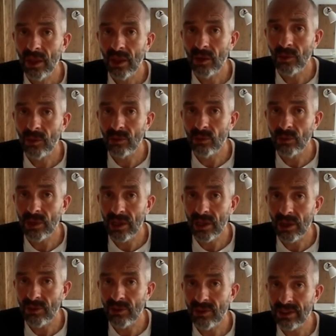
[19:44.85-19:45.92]

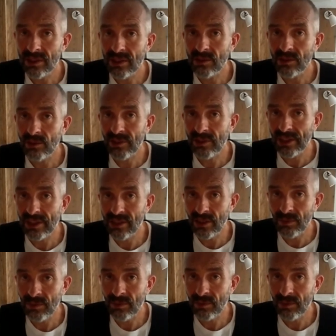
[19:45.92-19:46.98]
We've had
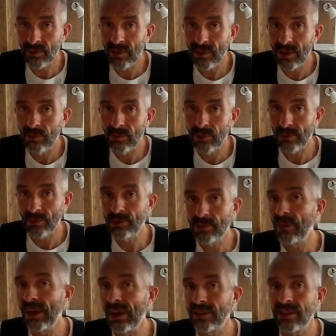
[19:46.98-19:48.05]
some abrupt
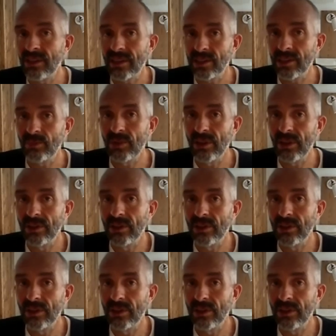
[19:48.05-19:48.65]
partings, but